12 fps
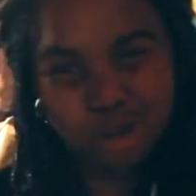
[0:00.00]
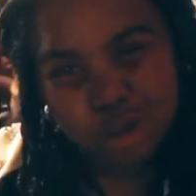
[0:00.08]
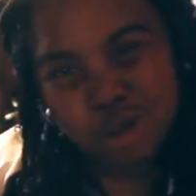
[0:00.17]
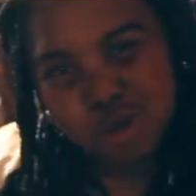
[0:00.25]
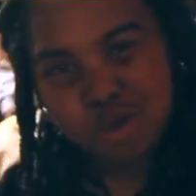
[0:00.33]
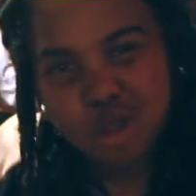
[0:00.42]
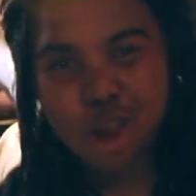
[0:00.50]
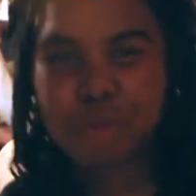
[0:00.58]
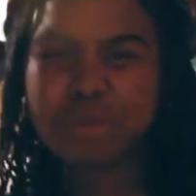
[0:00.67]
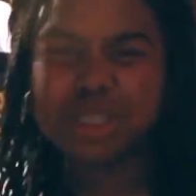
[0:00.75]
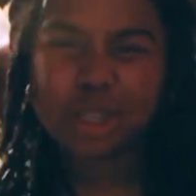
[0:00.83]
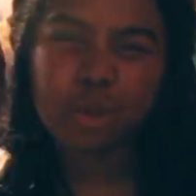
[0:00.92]
I know the truth
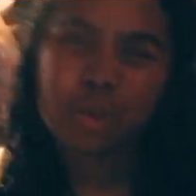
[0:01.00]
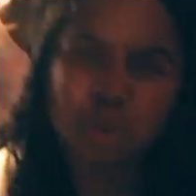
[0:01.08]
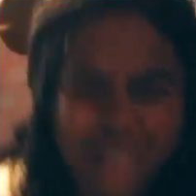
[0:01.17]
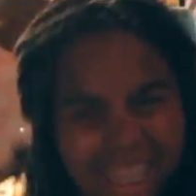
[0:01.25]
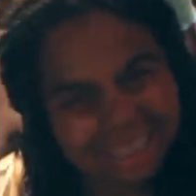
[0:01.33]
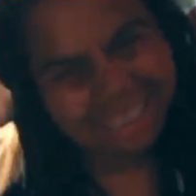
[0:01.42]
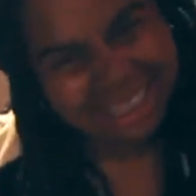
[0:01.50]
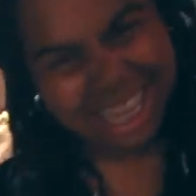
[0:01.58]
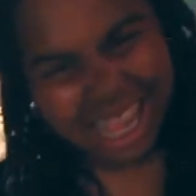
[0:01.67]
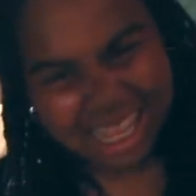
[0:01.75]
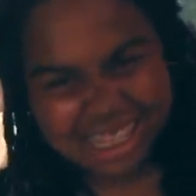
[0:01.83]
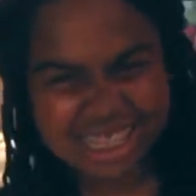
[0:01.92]
hurt, but so do
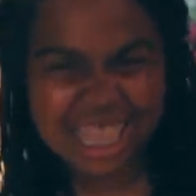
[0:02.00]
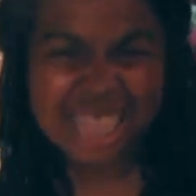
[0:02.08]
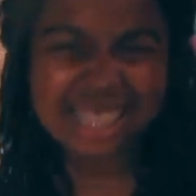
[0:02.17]
gunshots.